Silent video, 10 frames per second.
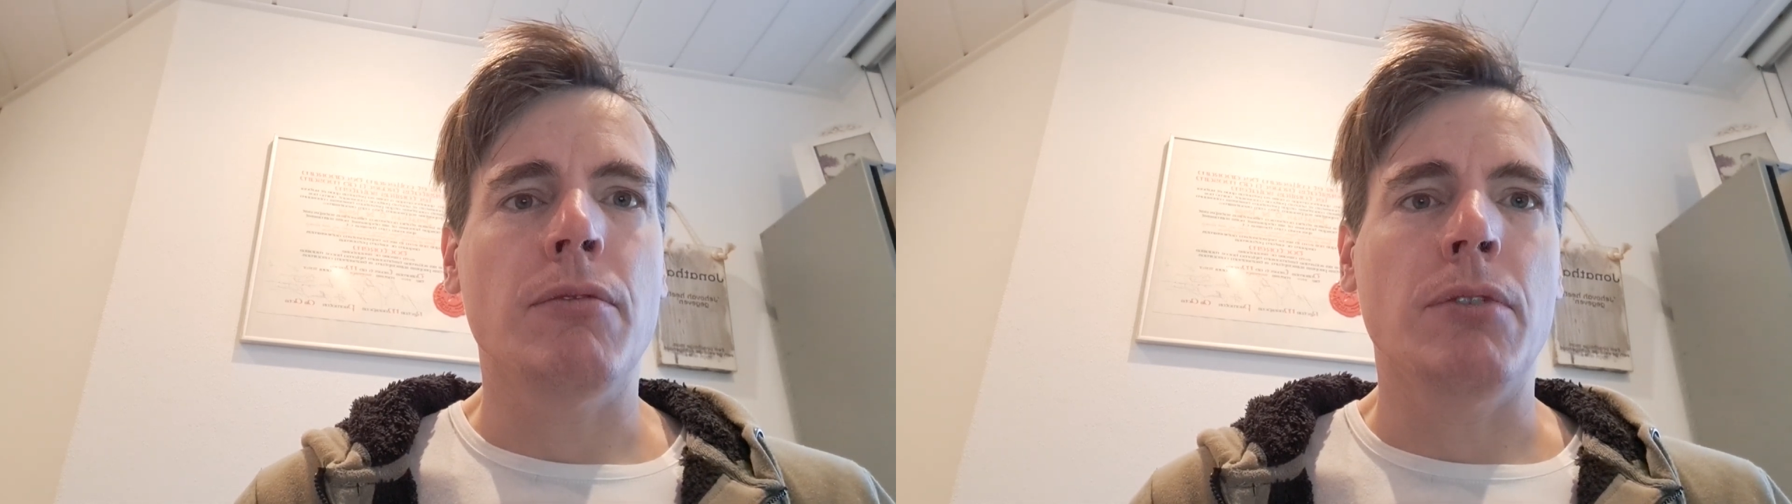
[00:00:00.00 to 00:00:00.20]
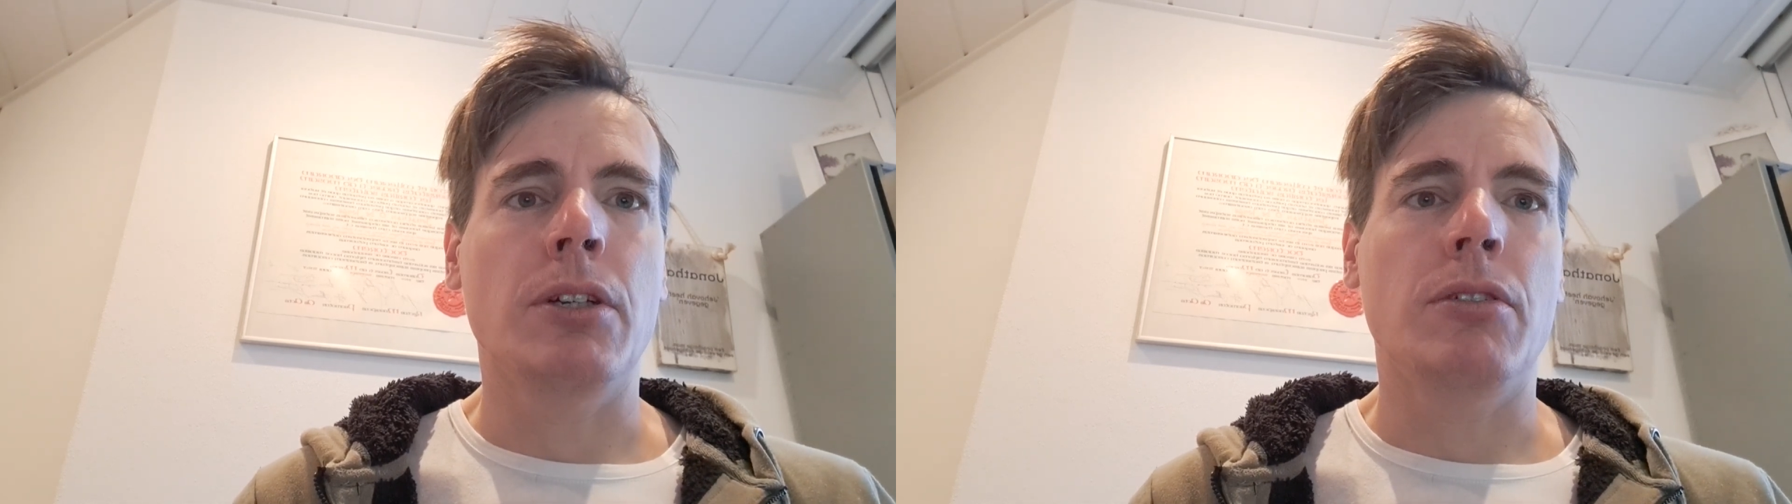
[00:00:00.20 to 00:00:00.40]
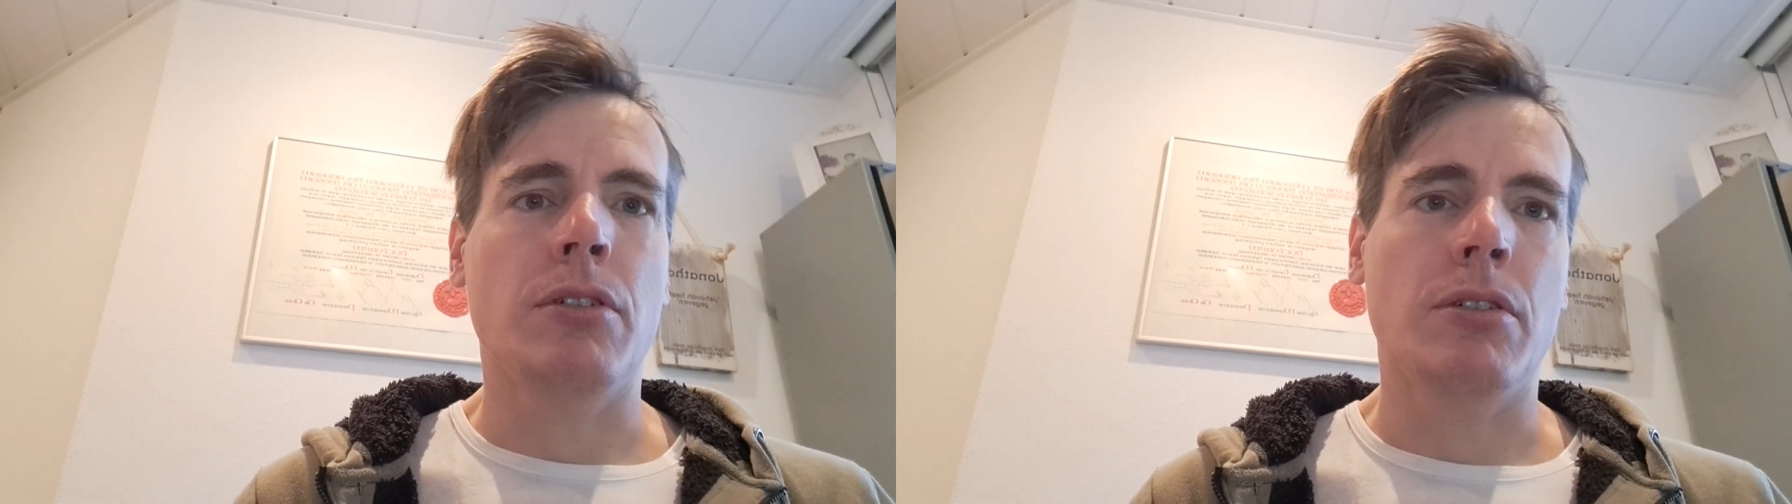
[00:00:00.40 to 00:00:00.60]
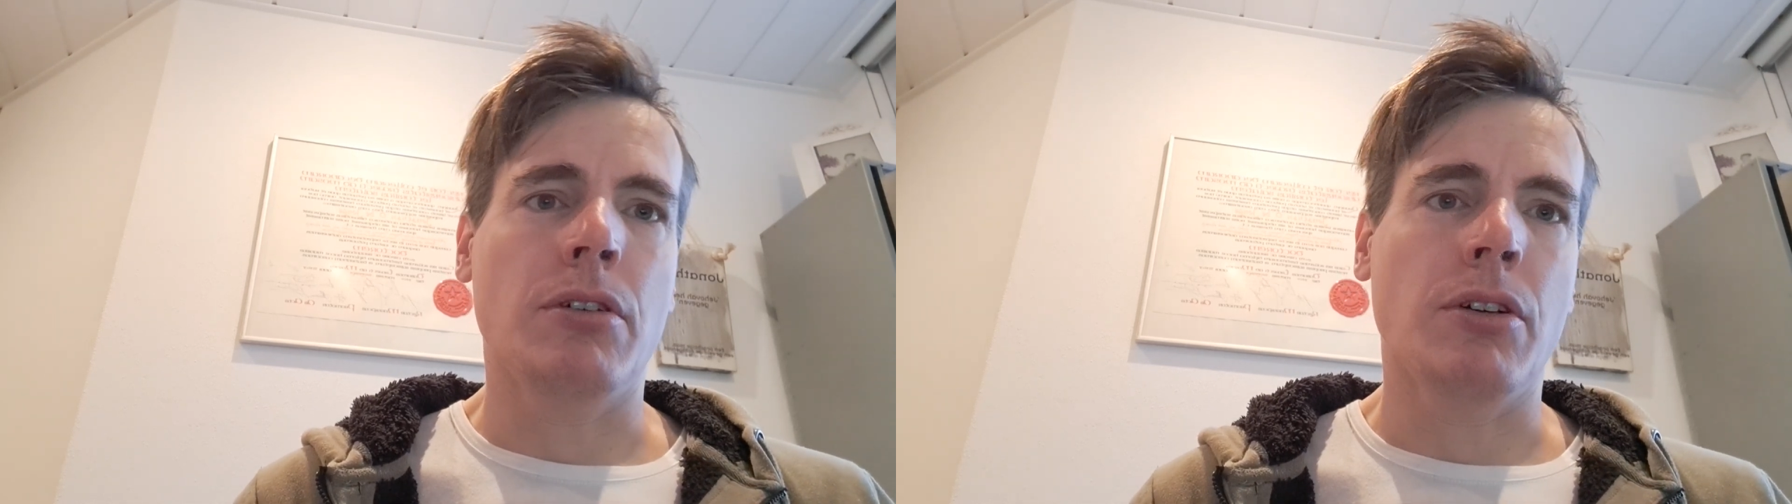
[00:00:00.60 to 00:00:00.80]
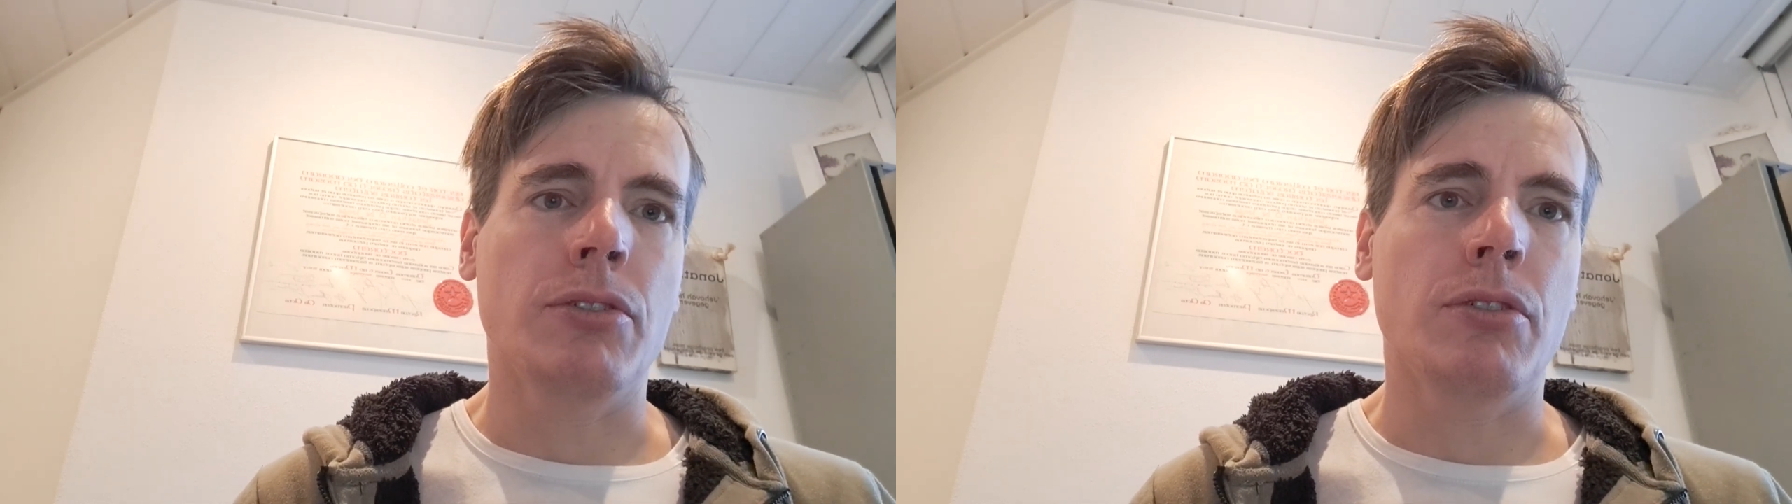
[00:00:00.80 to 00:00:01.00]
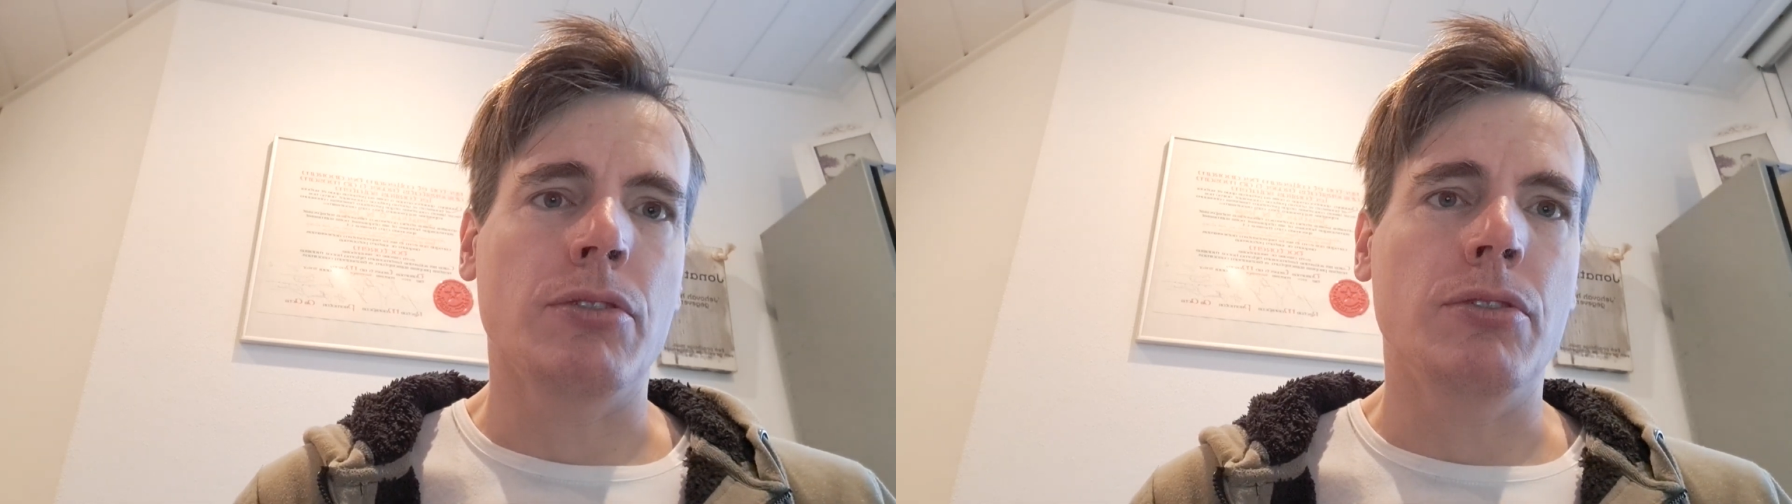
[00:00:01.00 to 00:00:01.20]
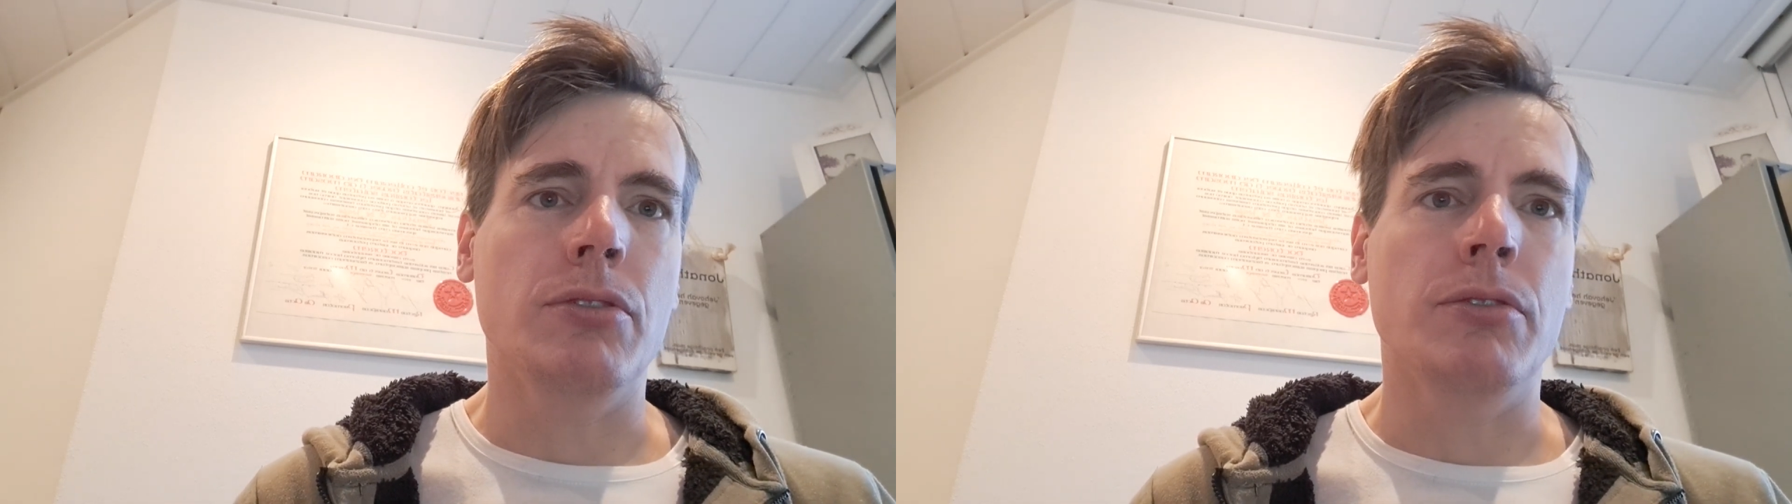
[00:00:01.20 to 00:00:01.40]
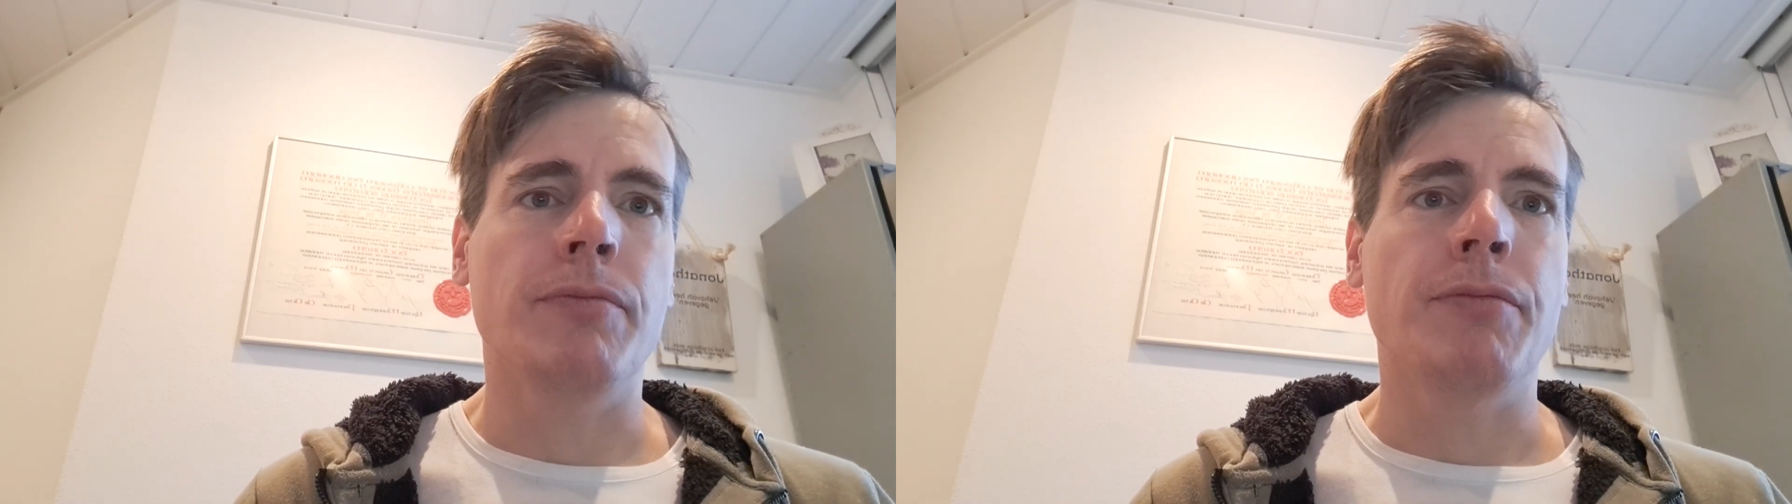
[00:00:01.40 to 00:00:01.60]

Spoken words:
with also tune.